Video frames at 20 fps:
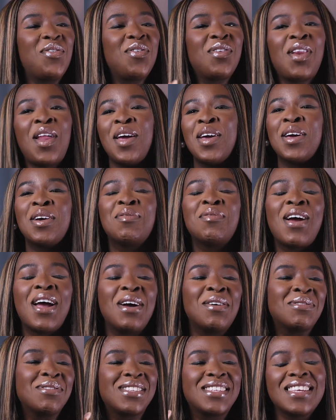floating
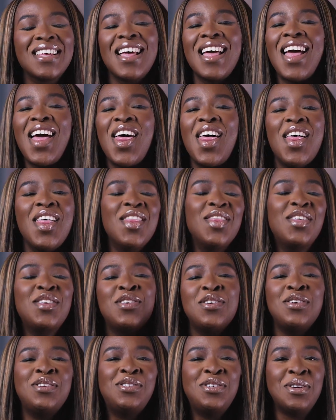around the
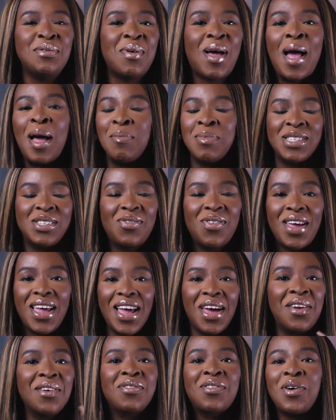YouTube
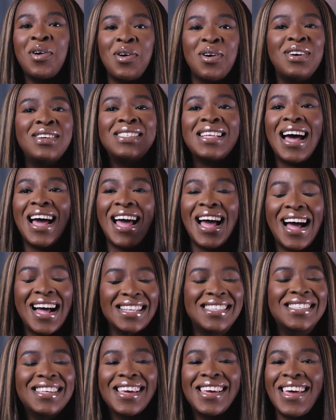hemisphere, and of course I
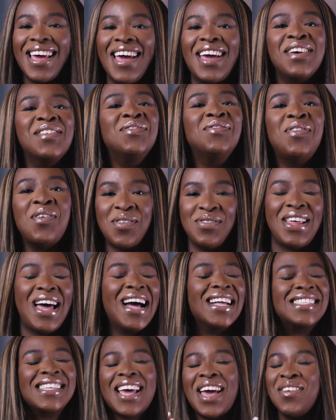had to get involved.
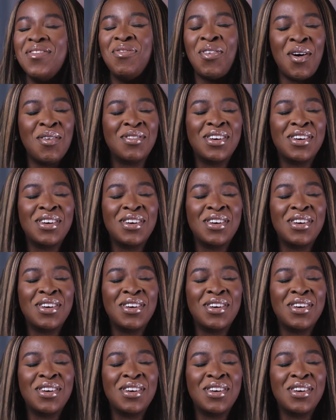Because